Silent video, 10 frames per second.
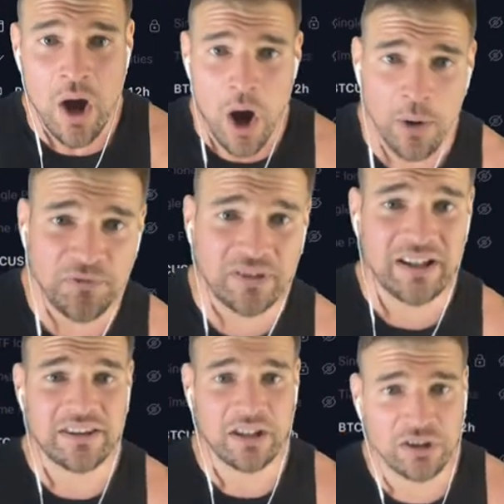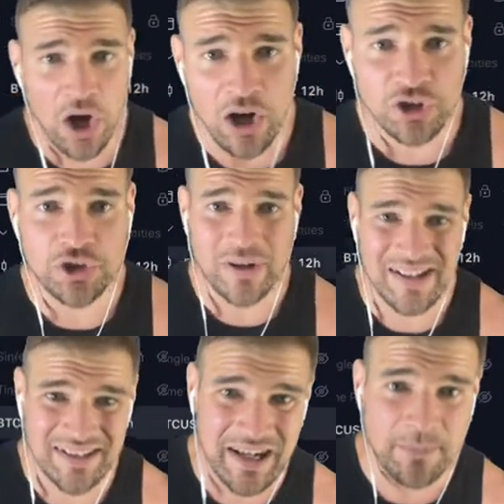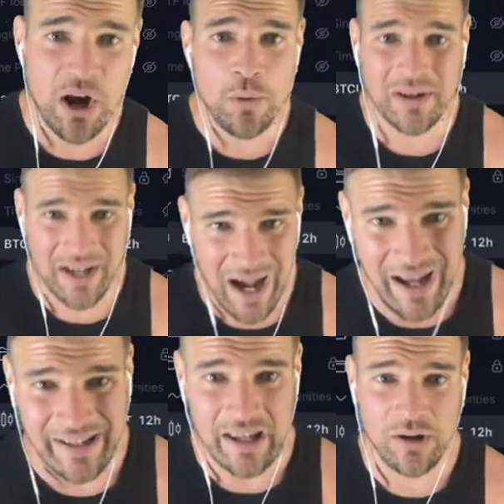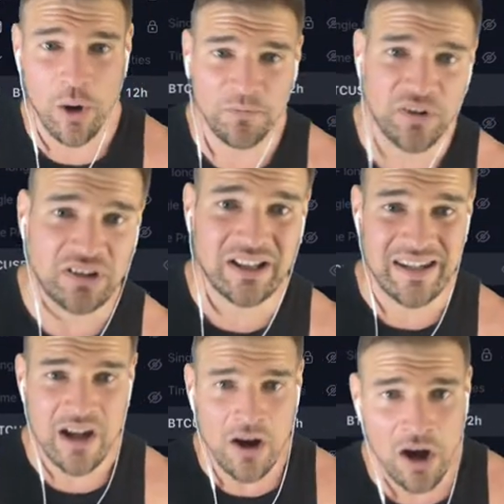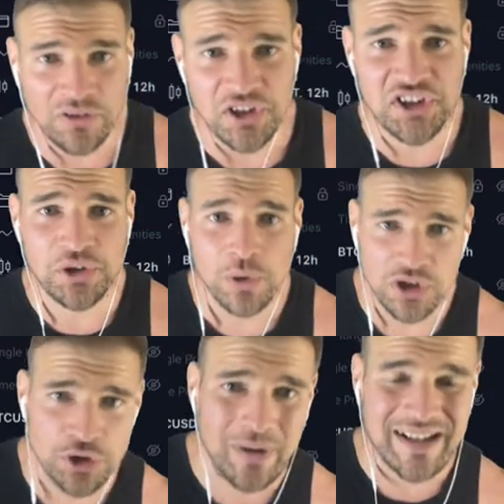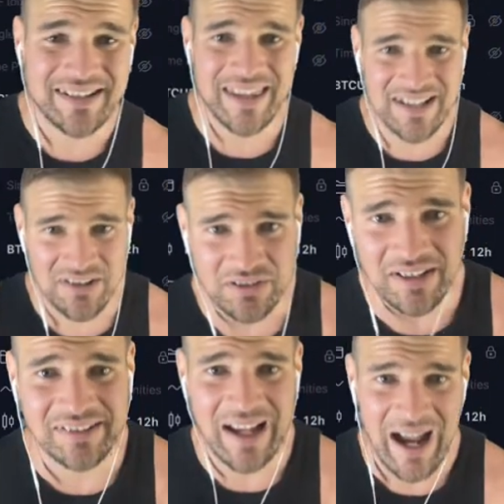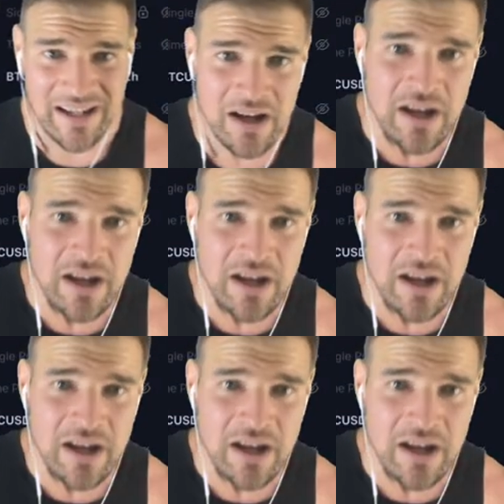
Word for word: Hopefully the long trades keep going high, and hopefully all the short trades, they start to die,